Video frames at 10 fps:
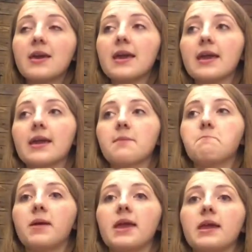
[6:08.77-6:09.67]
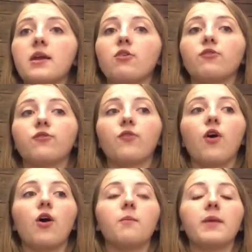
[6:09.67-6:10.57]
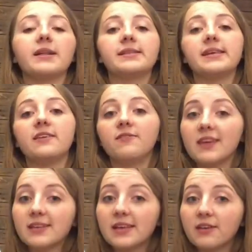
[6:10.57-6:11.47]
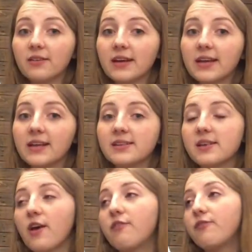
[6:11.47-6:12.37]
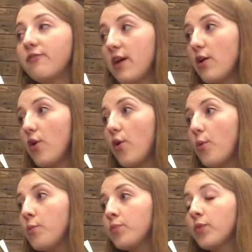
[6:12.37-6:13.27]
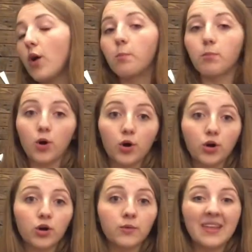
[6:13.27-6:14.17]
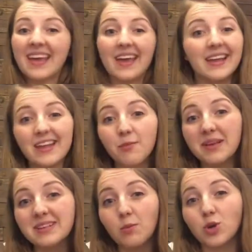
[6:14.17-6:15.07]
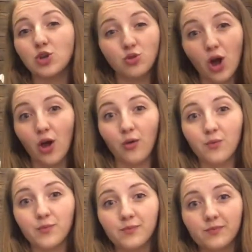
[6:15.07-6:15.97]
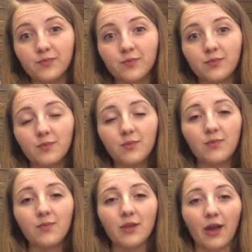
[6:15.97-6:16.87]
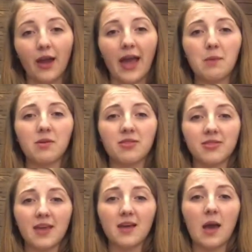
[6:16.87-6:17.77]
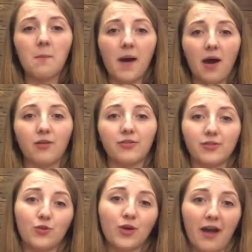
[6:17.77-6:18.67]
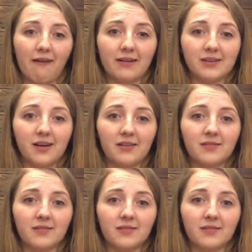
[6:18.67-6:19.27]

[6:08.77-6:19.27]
It can be from a TV series, a film, a book. It can even be someone you know. Okay, but think about your character.